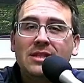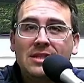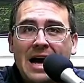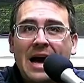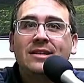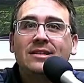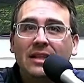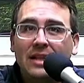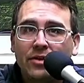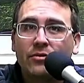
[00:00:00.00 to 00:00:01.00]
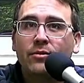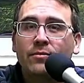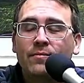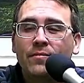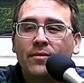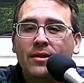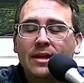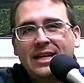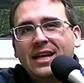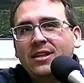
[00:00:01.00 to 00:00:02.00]
that's literal.
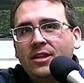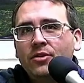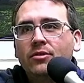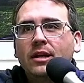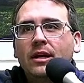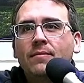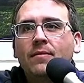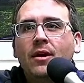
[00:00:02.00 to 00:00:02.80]
They take it literally.